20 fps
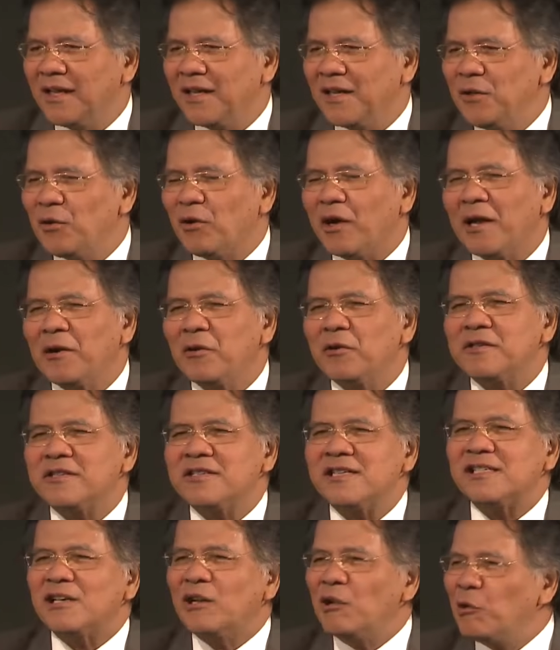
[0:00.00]
you cannot
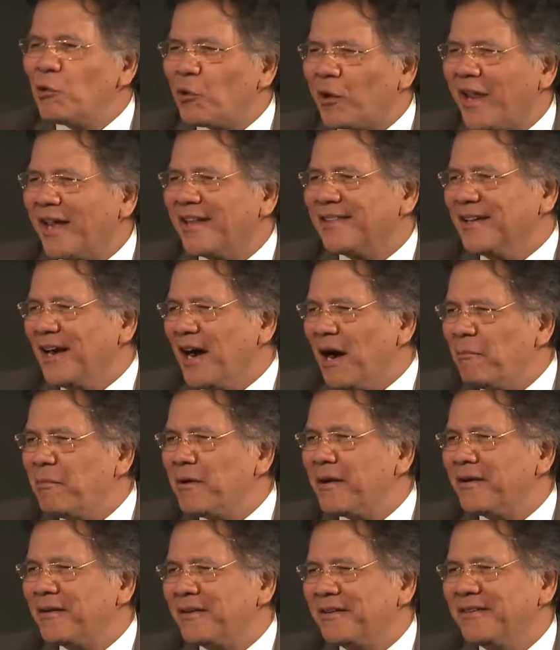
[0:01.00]
just look at the
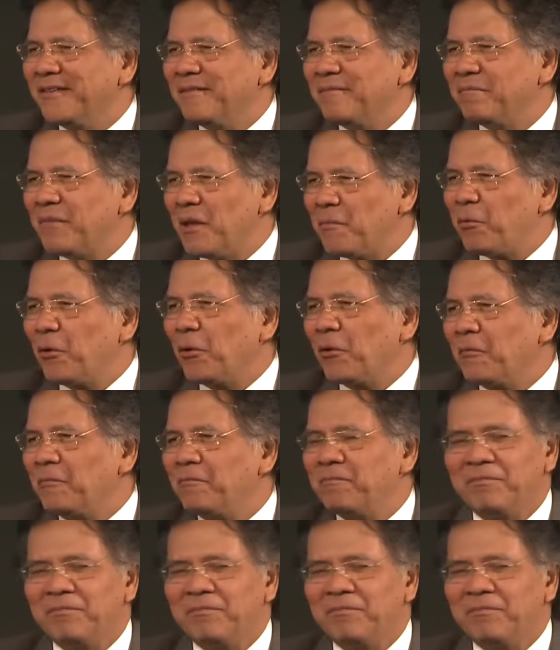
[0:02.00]
urban people.